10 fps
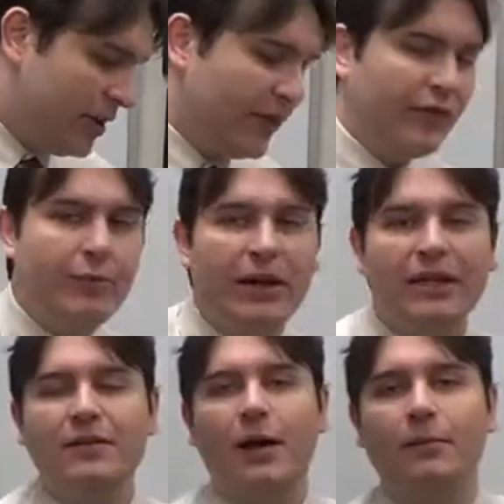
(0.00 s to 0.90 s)
give everybody
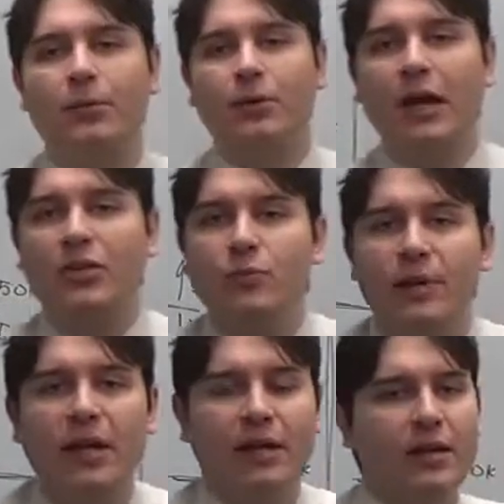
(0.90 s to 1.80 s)
a number and you
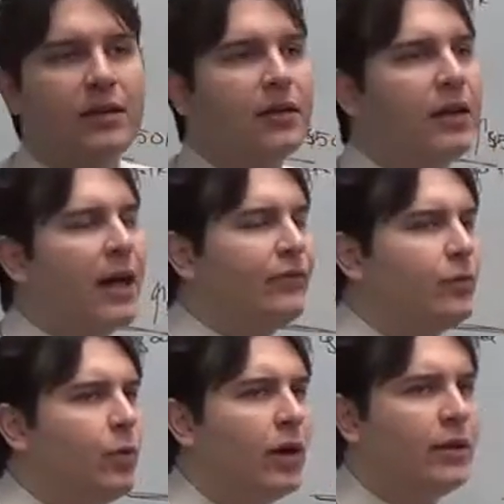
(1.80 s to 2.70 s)
pick
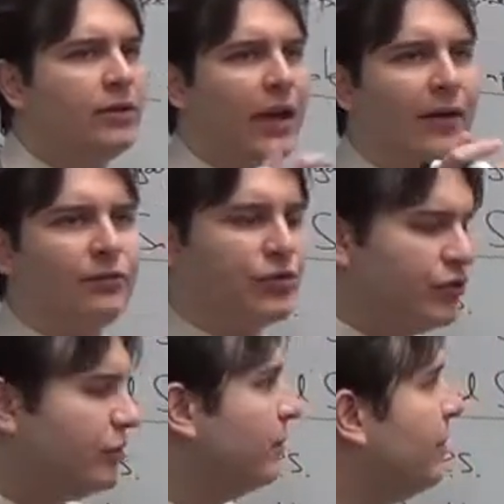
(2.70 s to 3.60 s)
everyone after a certain